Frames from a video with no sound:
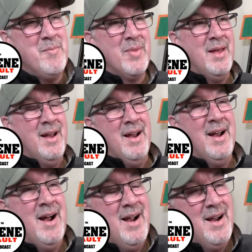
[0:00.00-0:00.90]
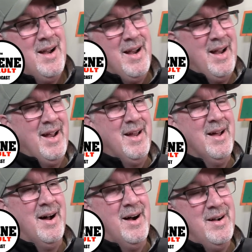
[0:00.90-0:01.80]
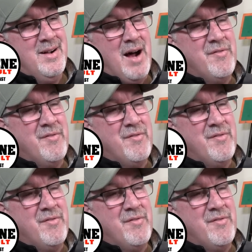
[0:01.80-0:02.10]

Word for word: Good night, man. And uh,